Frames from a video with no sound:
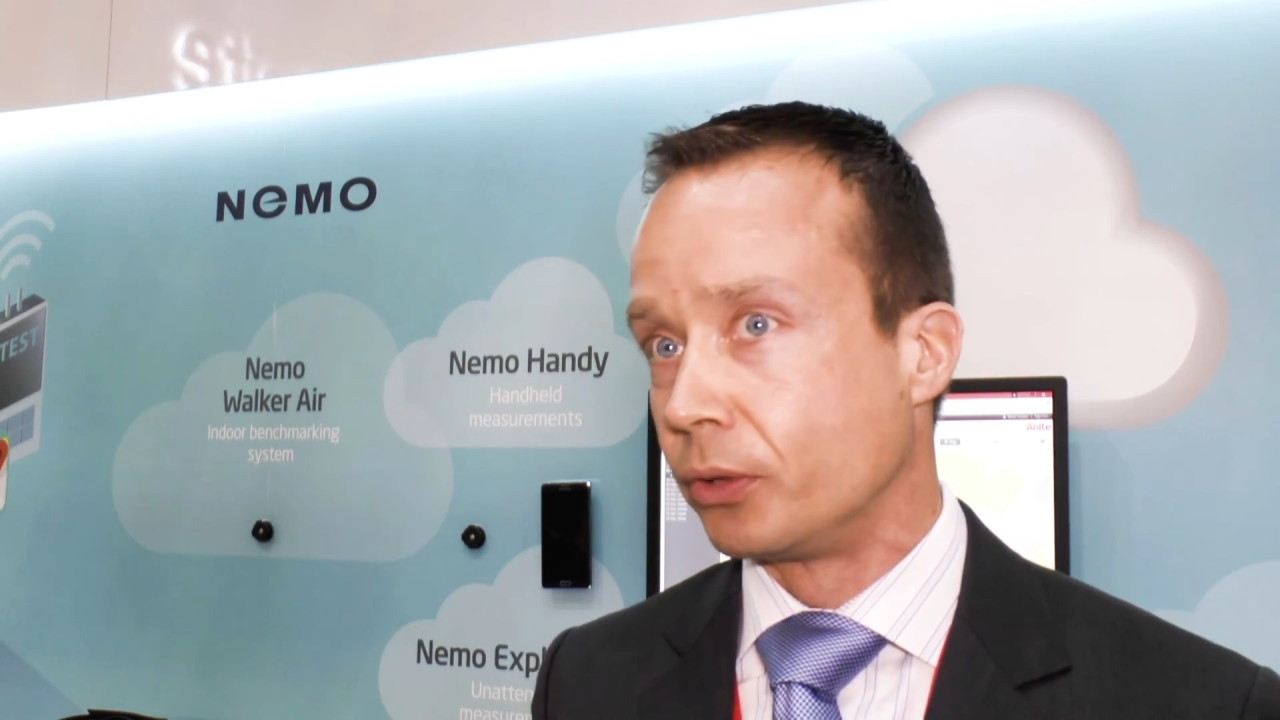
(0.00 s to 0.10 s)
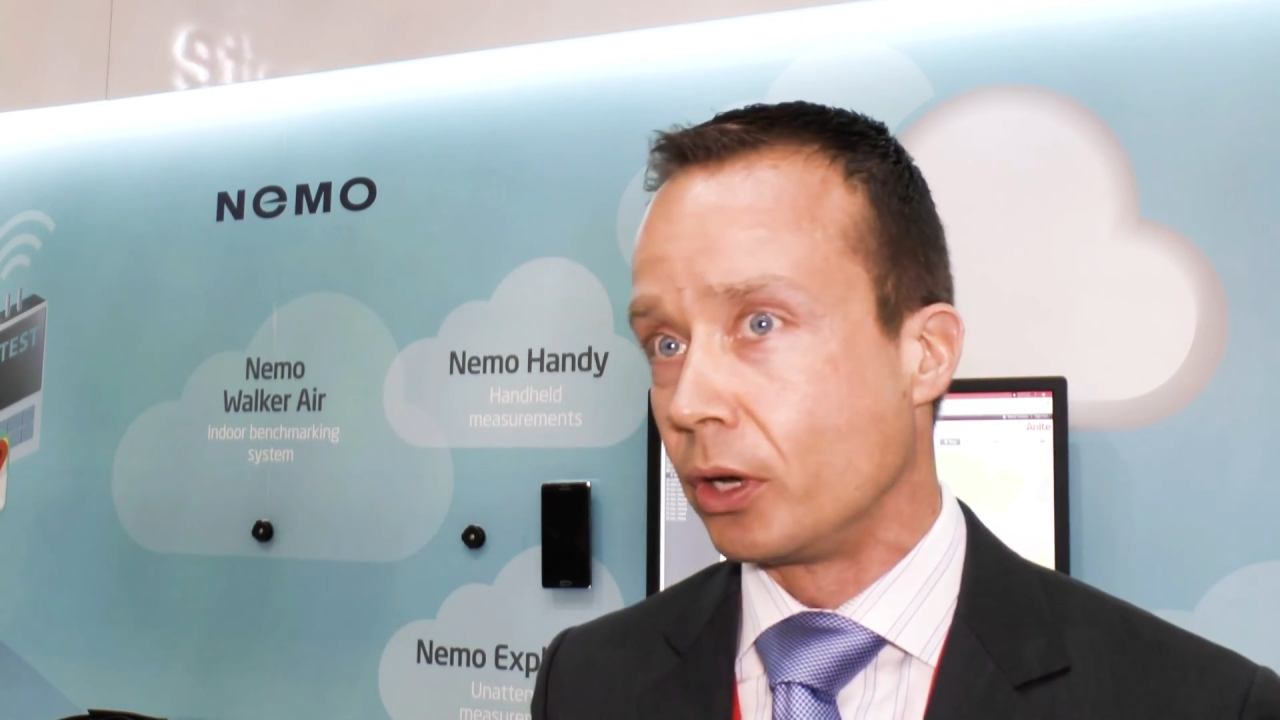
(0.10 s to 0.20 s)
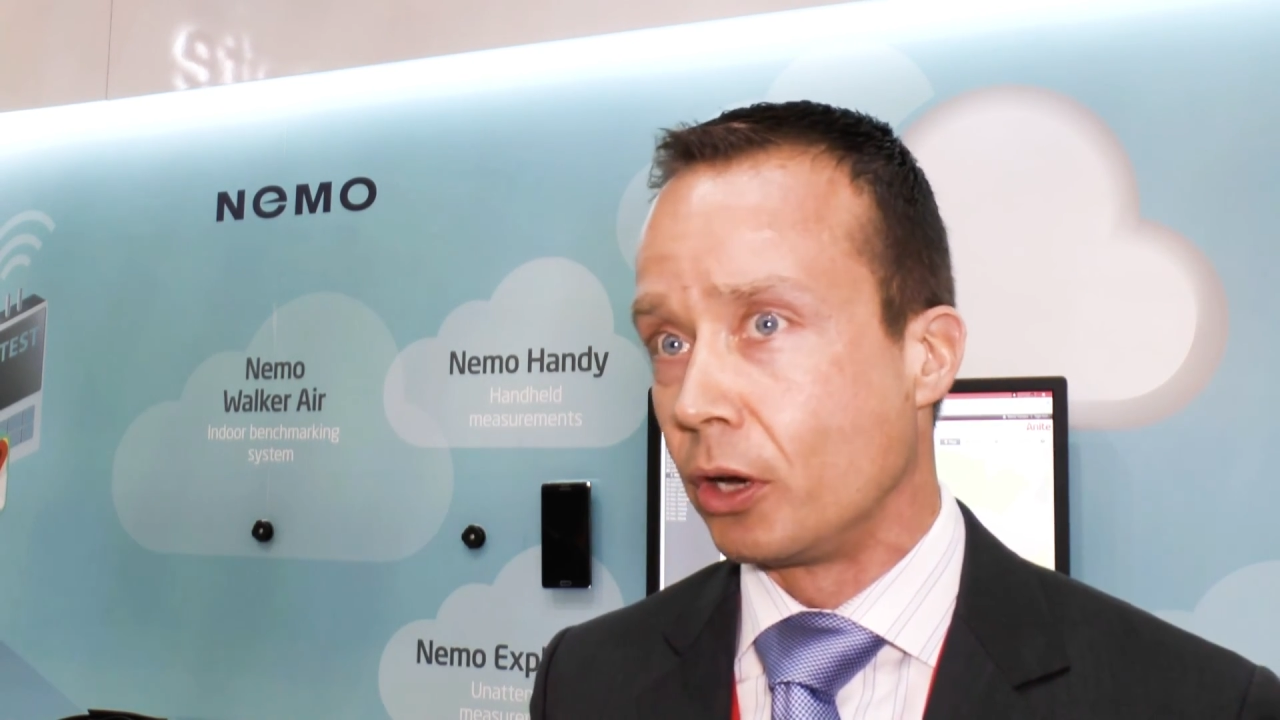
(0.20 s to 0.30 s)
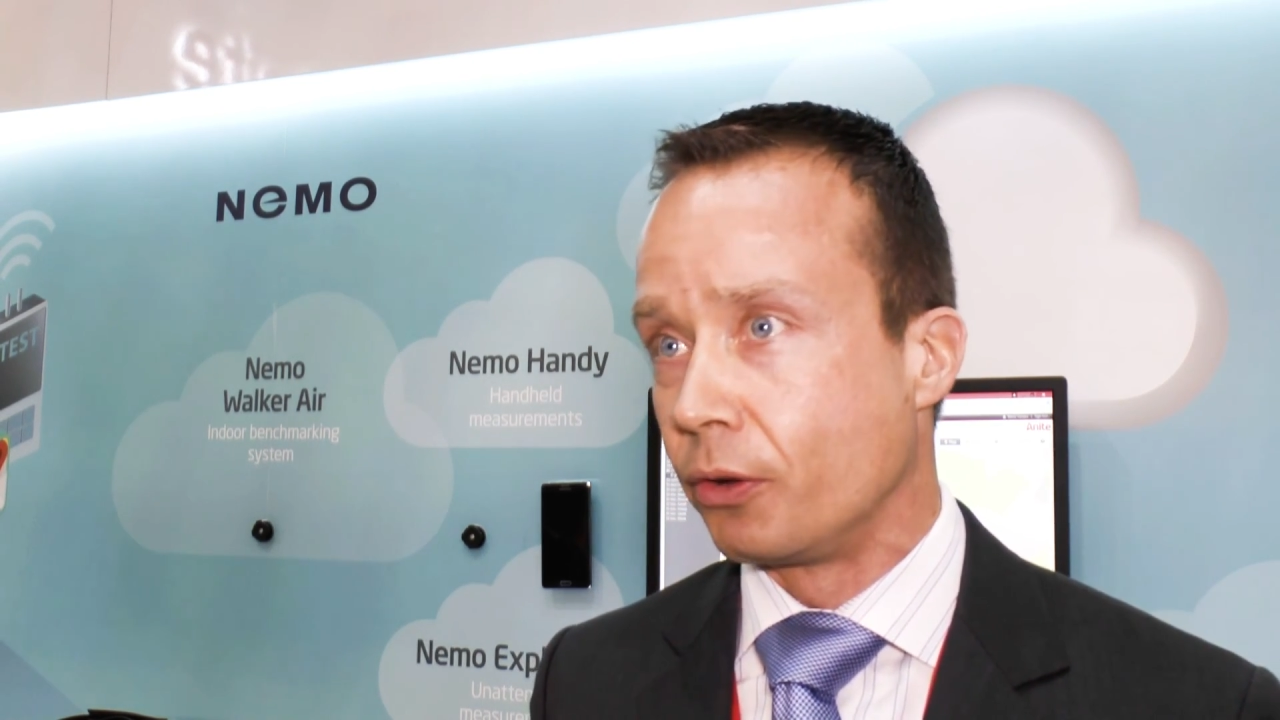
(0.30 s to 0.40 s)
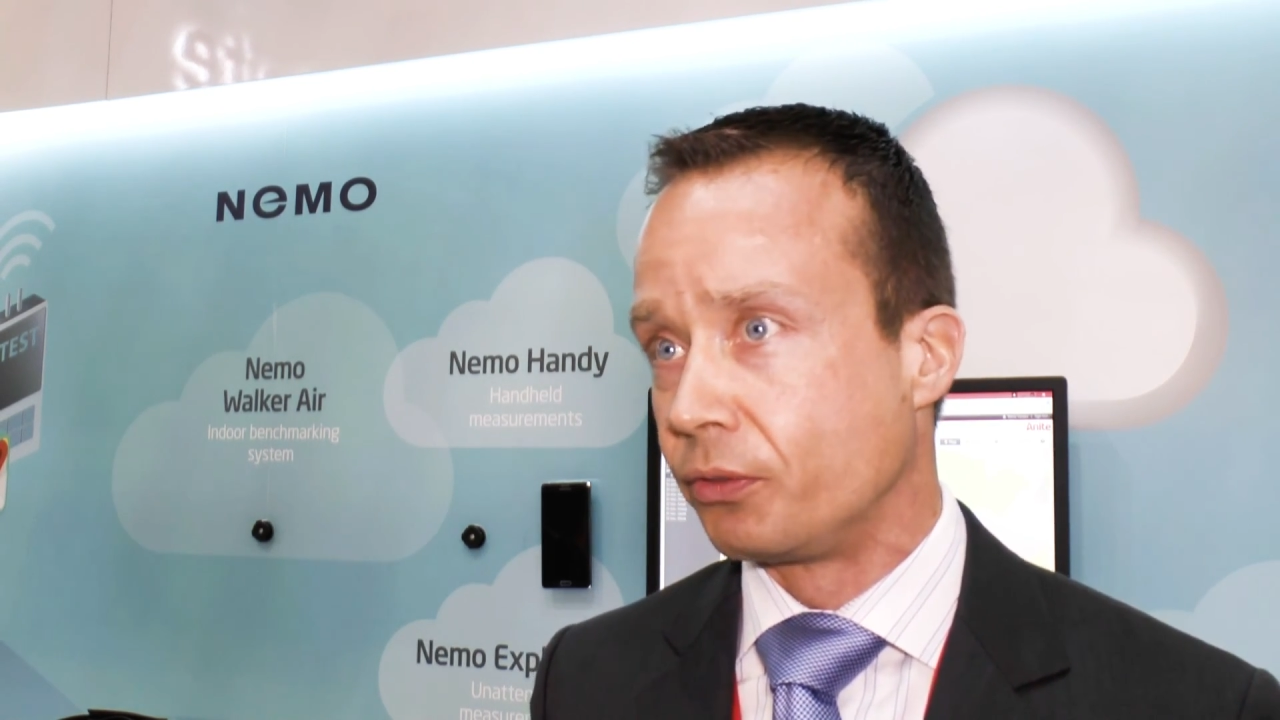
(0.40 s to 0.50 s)

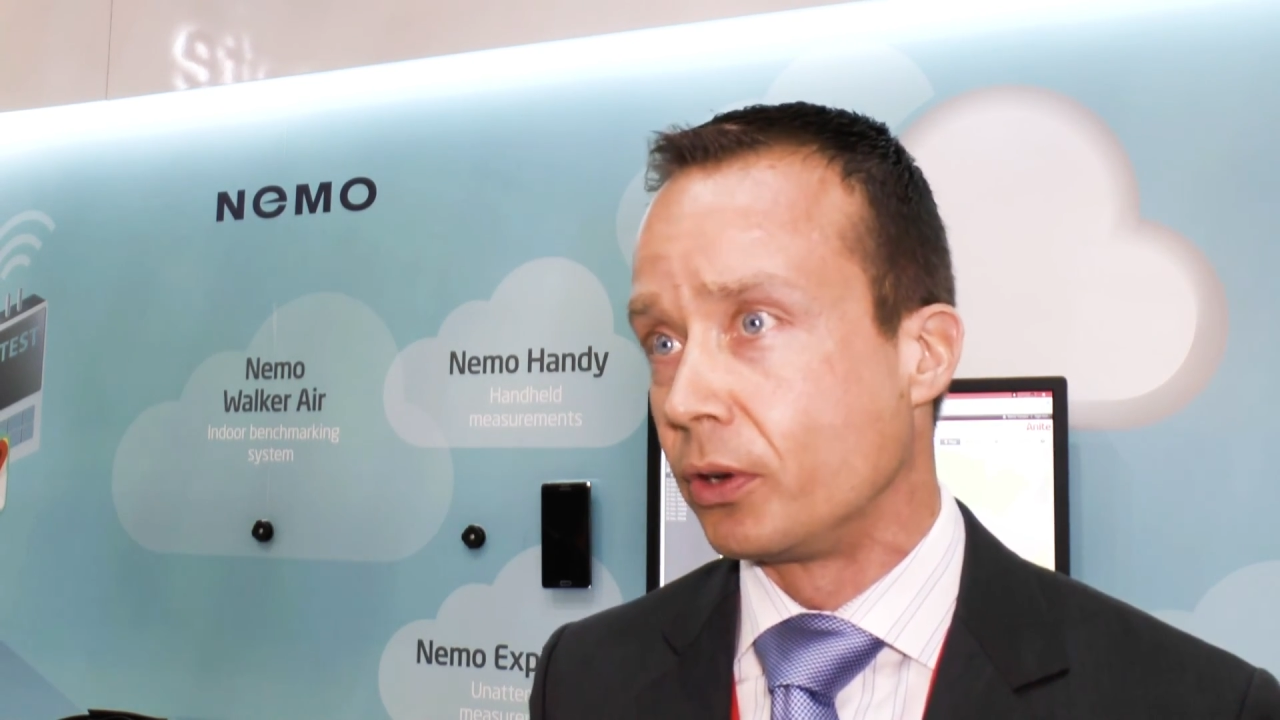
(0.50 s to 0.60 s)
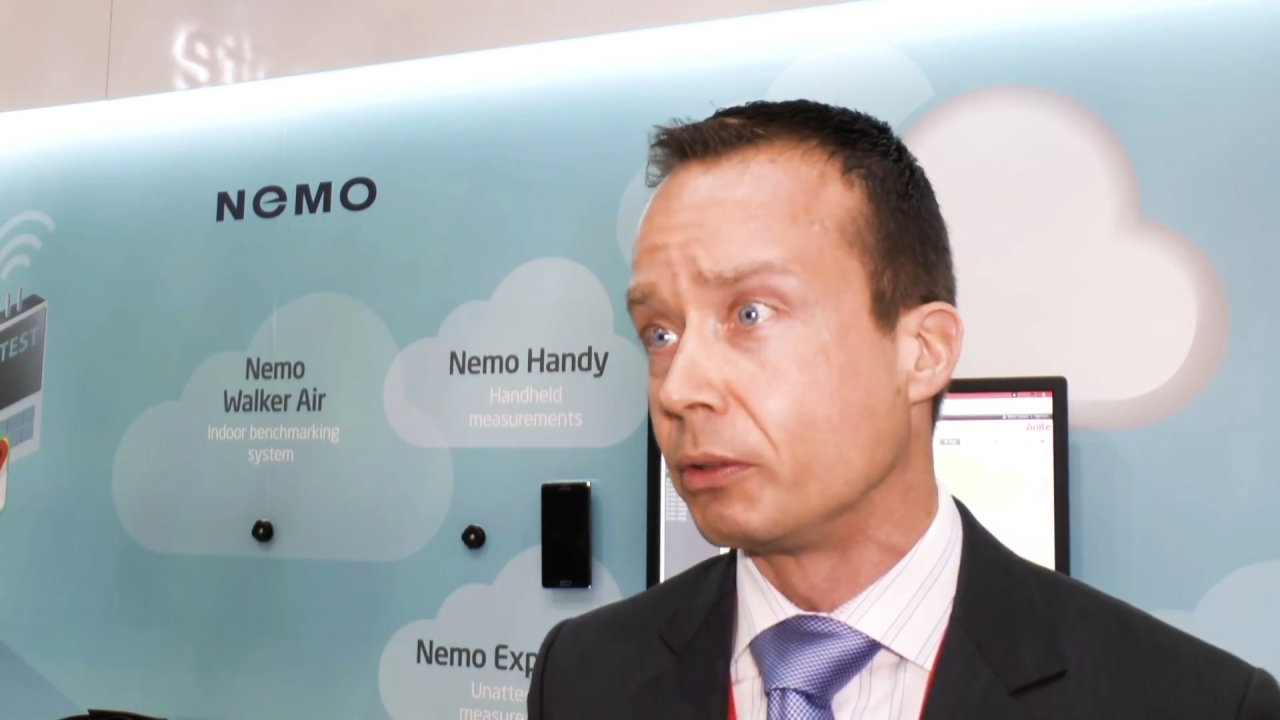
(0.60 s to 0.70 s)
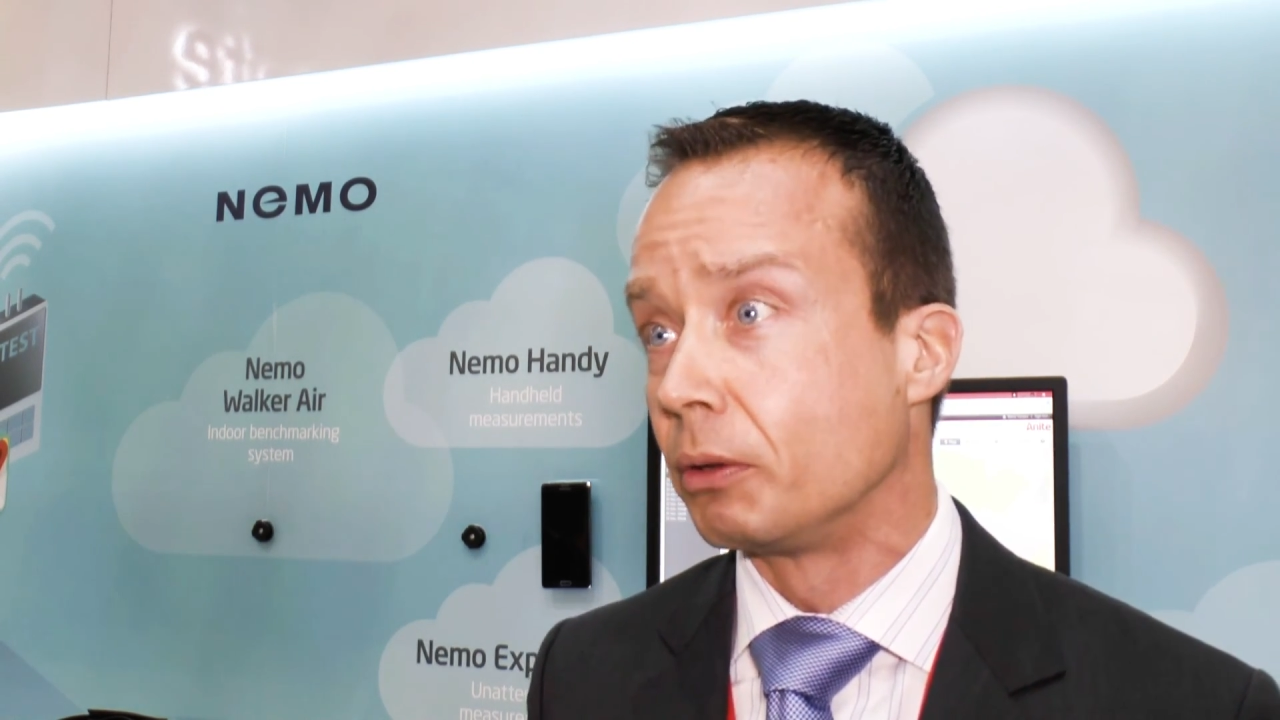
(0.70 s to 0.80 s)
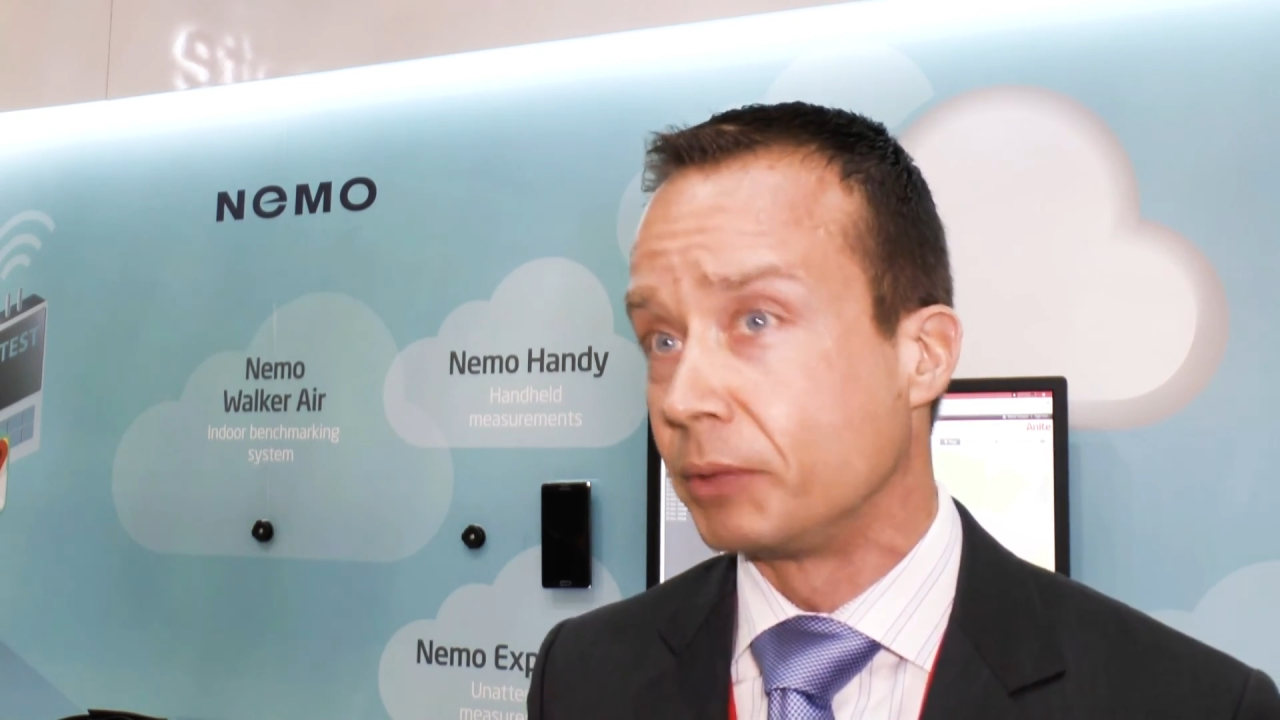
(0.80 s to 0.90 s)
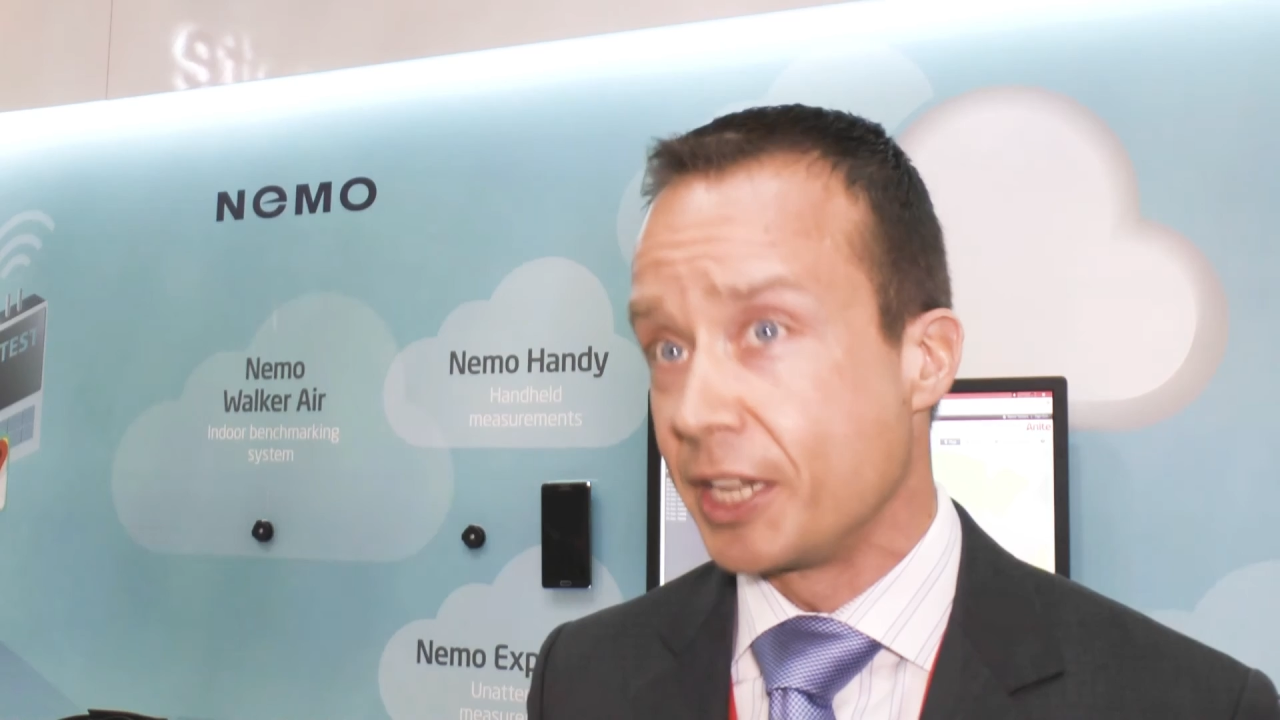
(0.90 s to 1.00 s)
of, of